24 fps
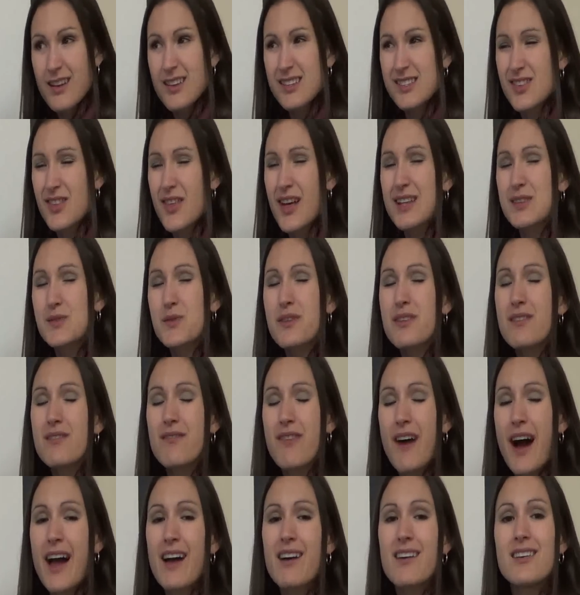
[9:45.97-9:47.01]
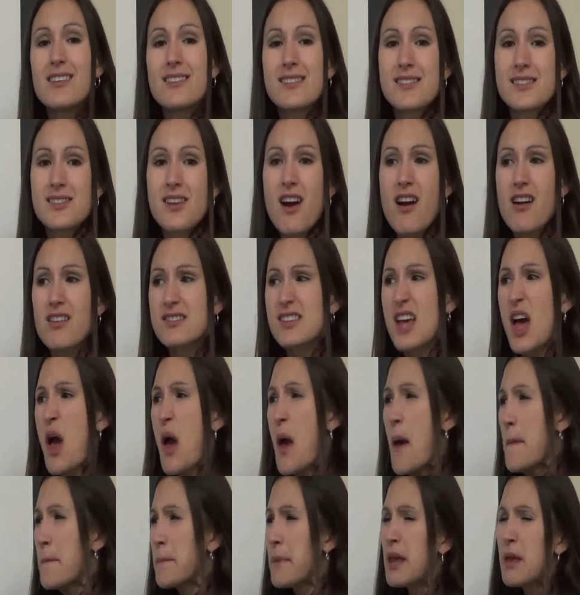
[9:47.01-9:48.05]
So that's where the violence starts.
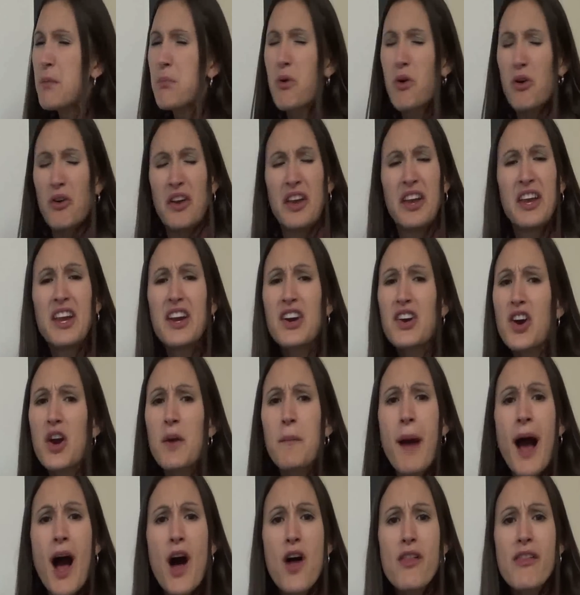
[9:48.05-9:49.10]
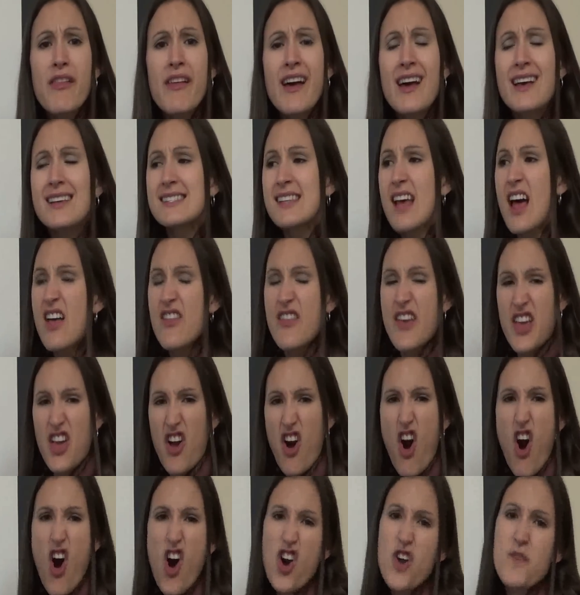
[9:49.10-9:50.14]
People hear about this,
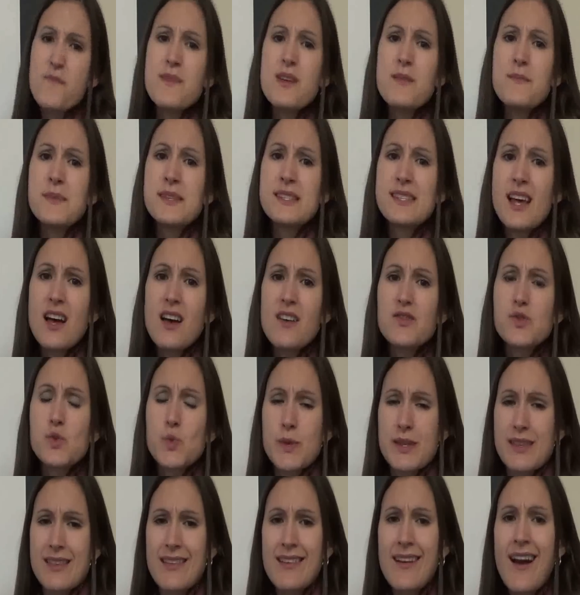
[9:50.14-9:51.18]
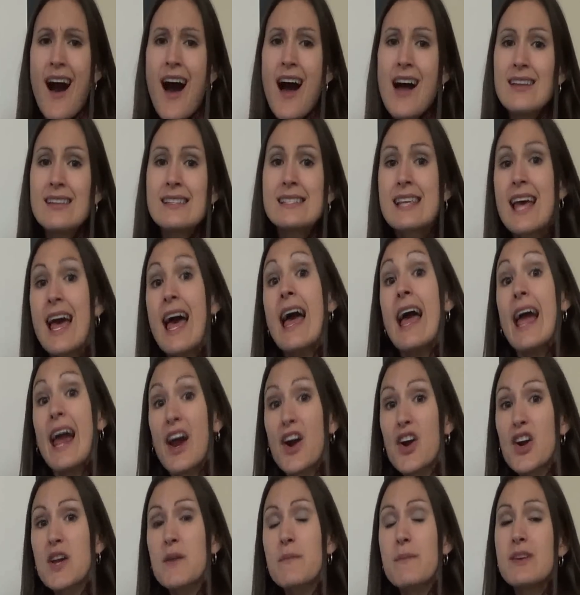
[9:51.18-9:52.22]
they arm themselves with guns.
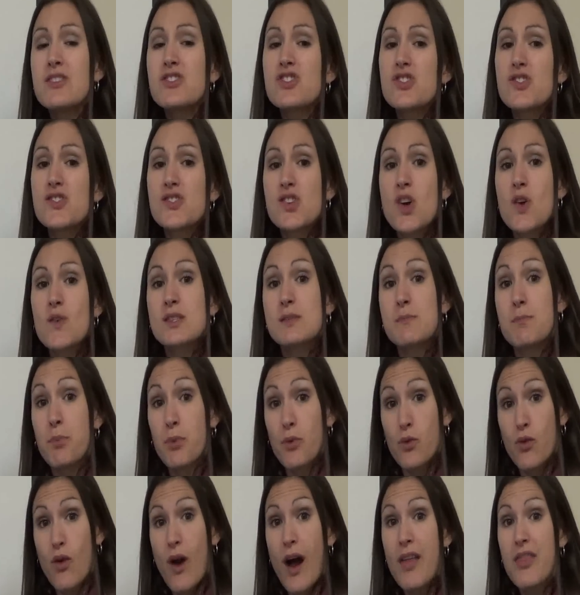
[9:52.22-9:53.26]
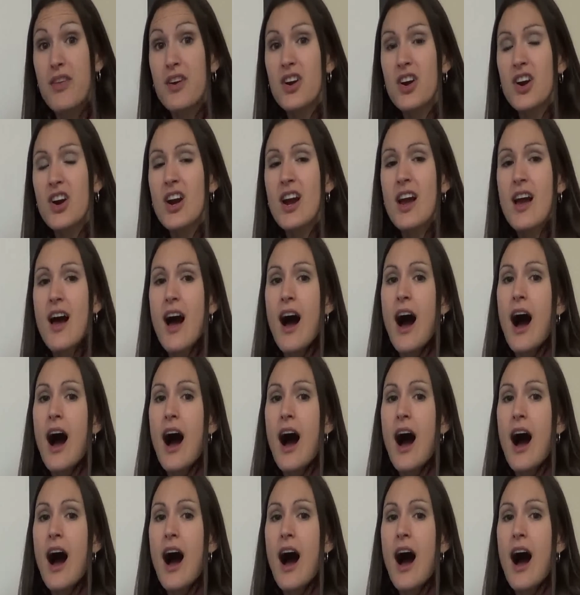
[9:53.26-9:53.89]
Harriet Beecher Stowe's brother